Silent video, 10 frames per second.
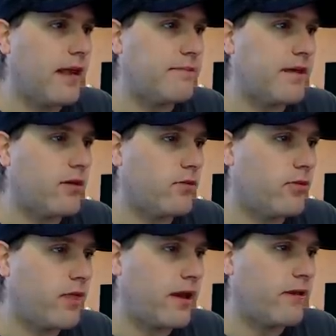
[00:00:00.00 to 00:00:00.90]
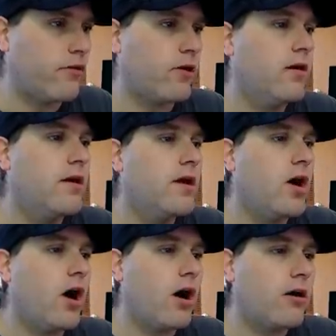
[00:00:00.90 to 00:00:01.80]
had my thing out of order.
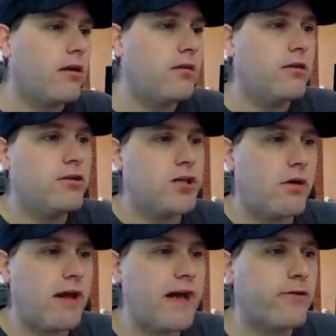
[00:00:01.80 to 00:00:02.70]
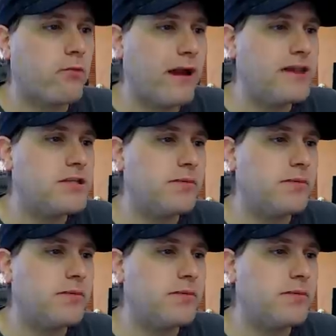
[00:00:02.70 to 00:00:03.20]
Arguing you don't have a right